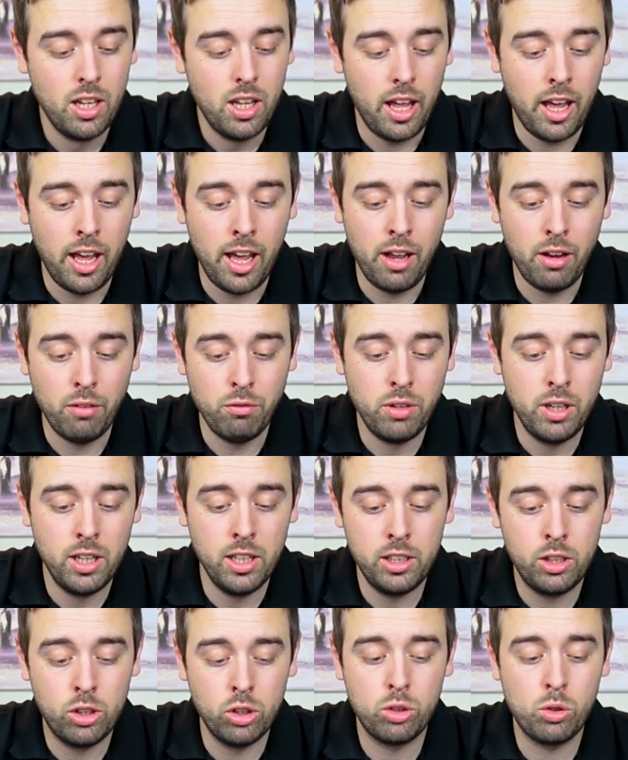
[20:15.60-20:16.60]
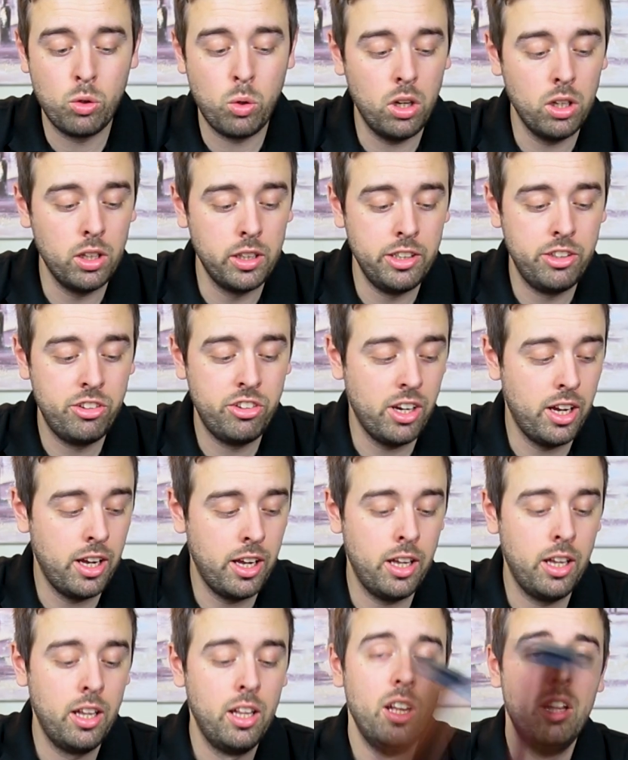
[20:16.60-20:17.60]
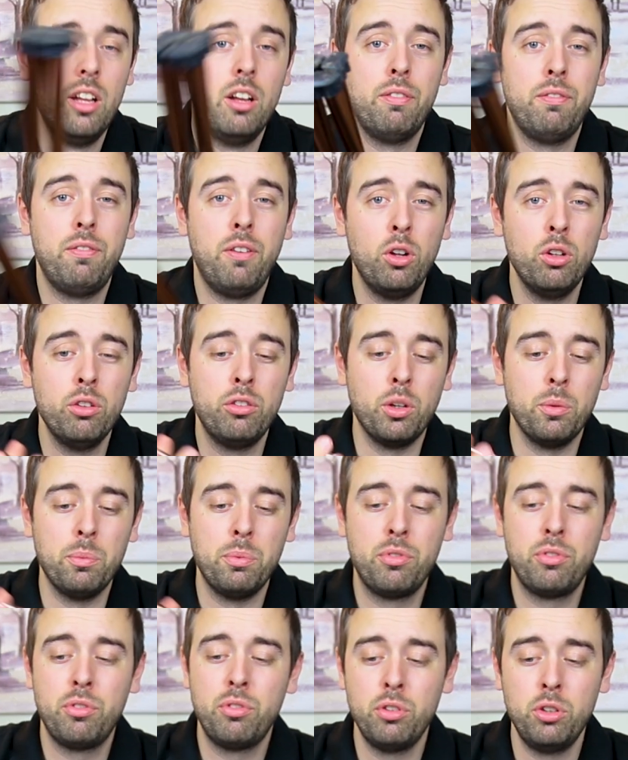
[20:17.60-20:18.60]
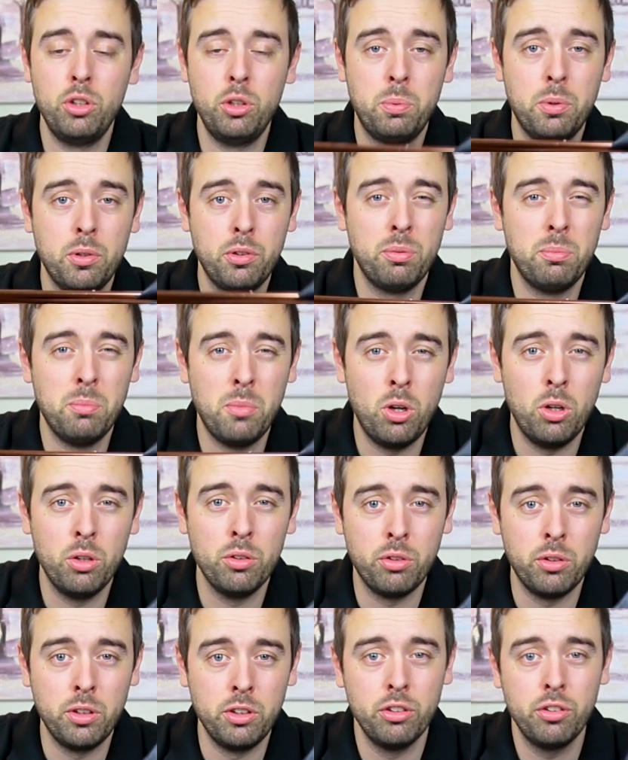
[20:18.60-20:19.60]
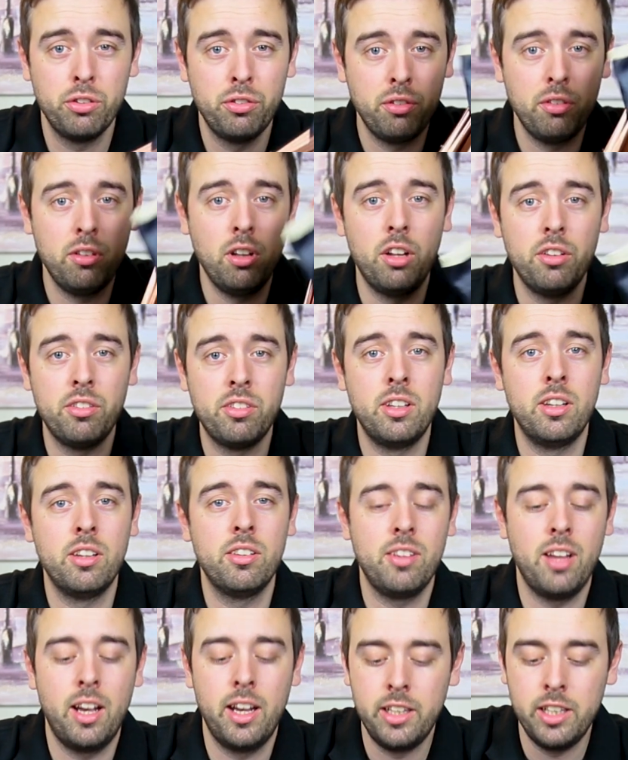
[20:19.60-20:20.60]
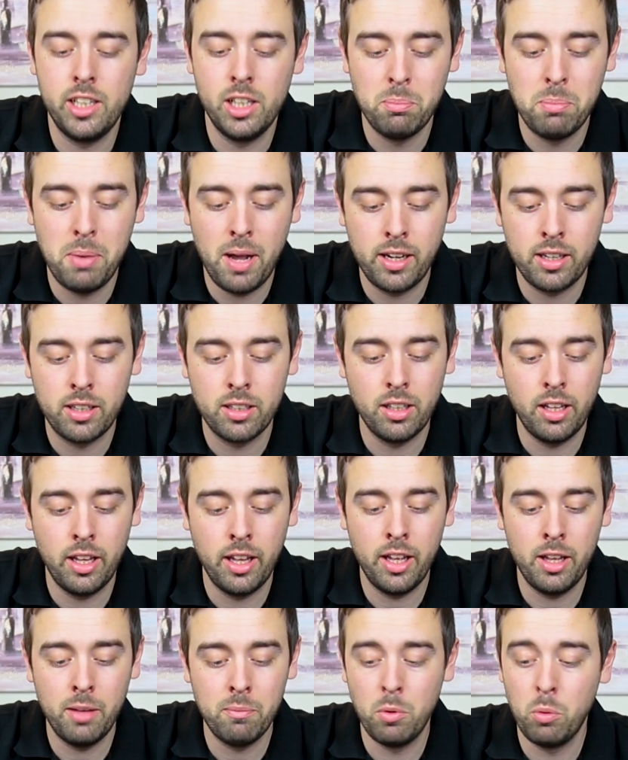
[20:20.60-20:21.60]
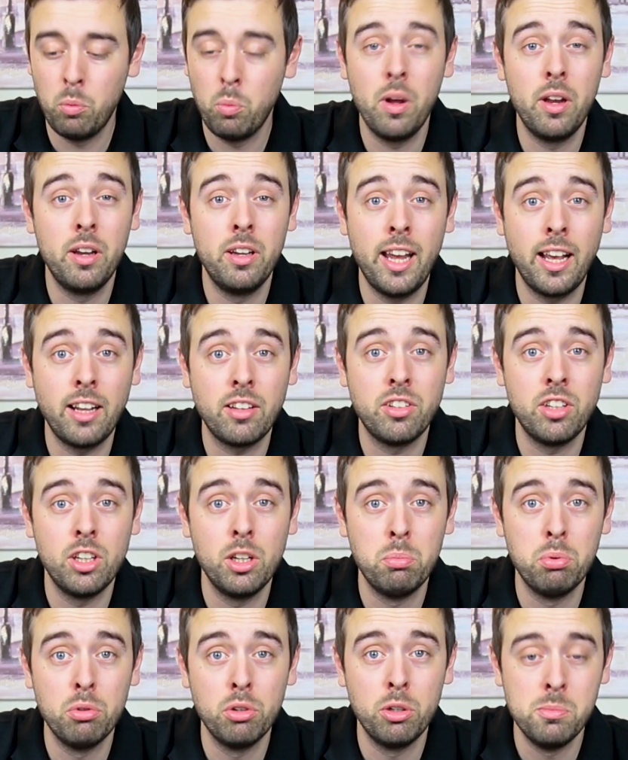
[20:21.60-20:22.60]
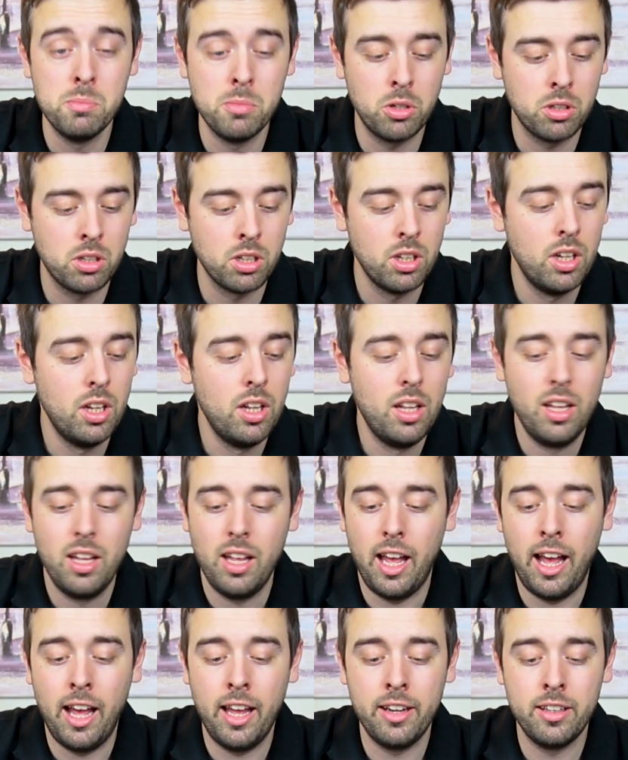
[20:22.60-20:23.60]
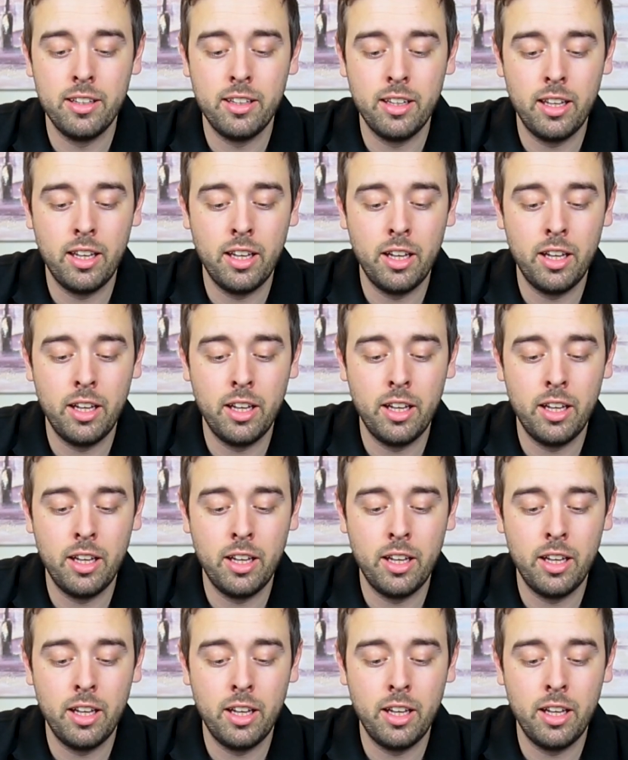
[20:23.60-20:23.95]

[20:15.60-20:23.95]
Really good quality chair. Folds up super small, so it just slots in the side of your bag next to your brew mug. And